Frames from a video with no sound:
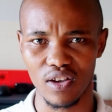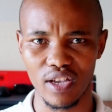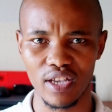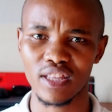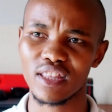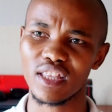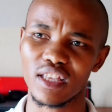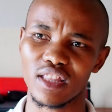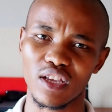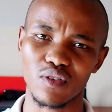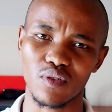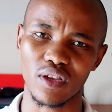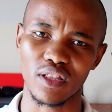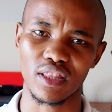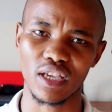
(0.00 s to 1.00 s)
anything that you
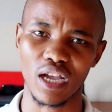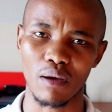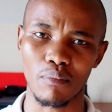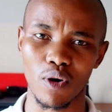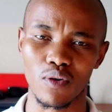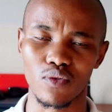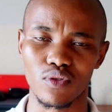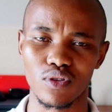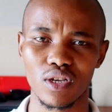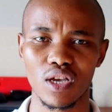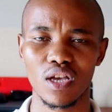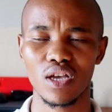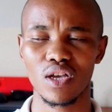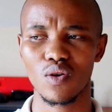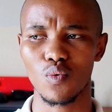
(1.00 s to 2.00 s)
can think about
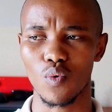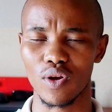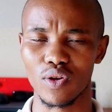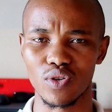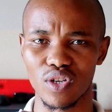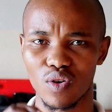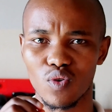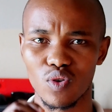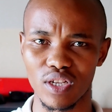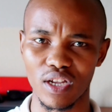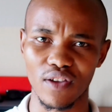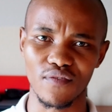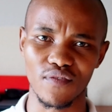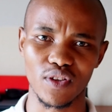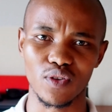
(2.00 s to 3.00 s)
when recording
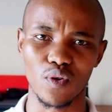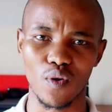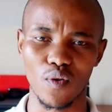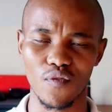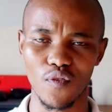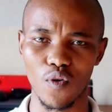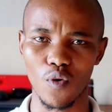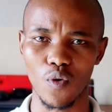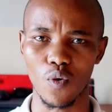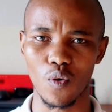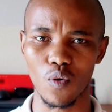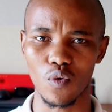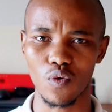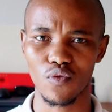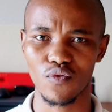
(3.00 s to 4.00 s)
a video
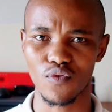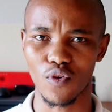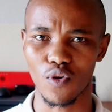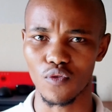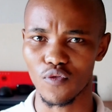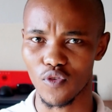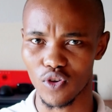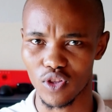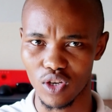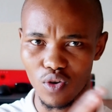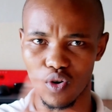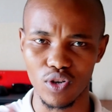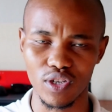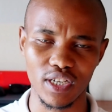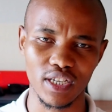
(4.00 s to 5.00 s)
for the
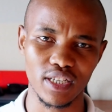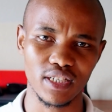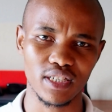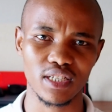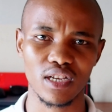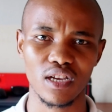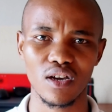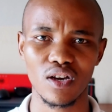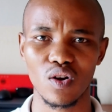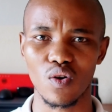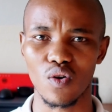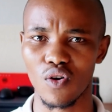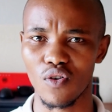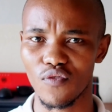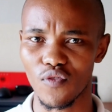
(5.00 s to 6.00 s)
content
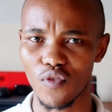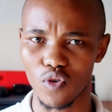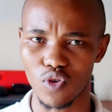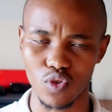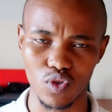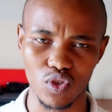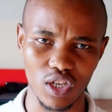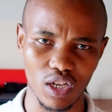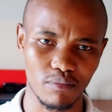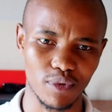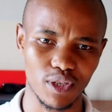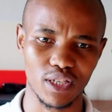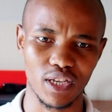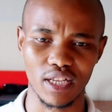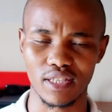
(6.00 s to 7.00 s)
or for social
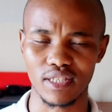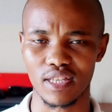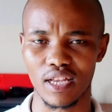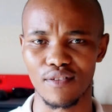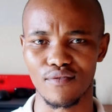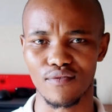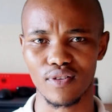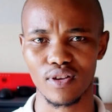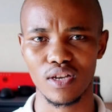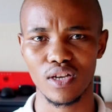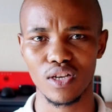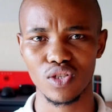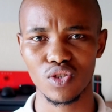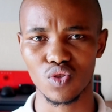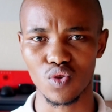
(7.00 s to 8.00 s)
media and stuff.
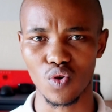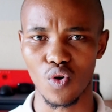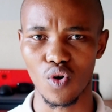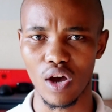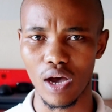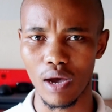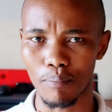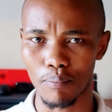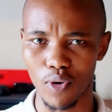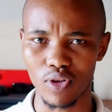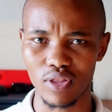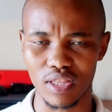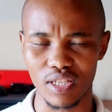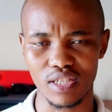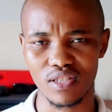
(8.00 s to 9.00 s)
So I
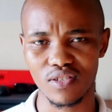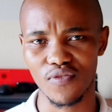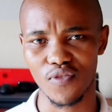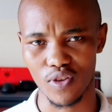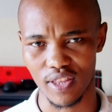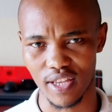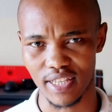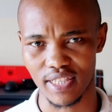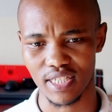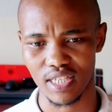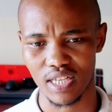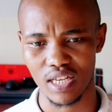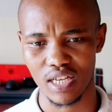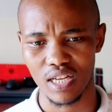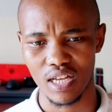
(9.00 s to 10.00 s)
bought this for that.
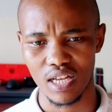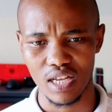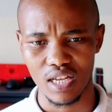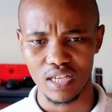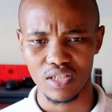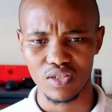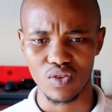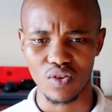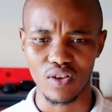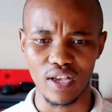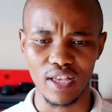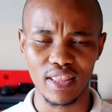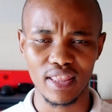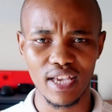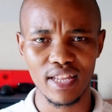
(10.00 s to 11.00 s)
So
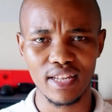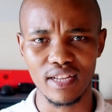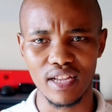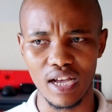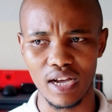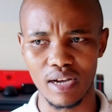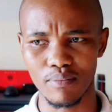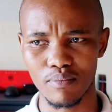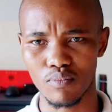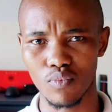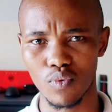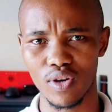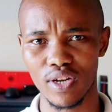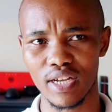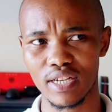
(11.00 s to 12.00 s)
and then
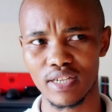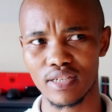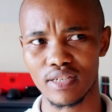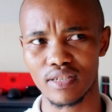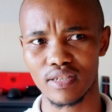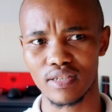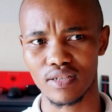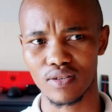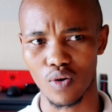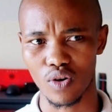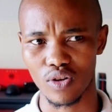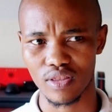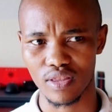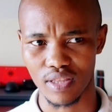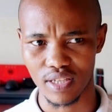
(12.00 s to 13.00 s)
when I
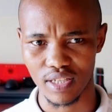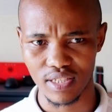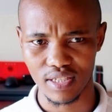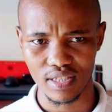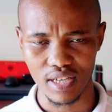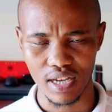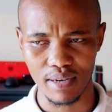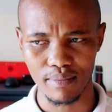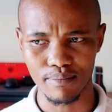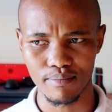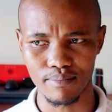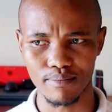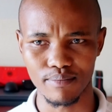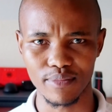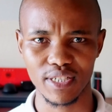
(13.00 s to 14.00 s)
got this,
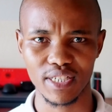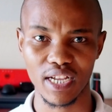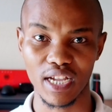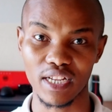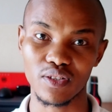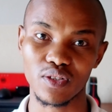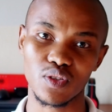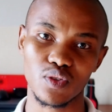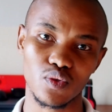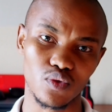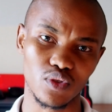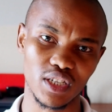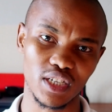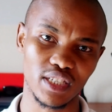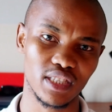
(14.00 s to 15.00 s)
tried to
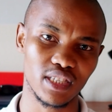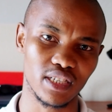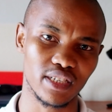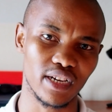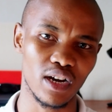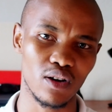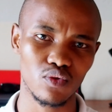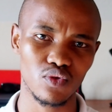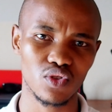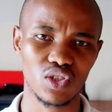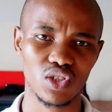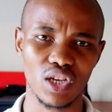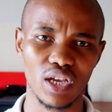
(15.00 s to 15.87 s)
test it out.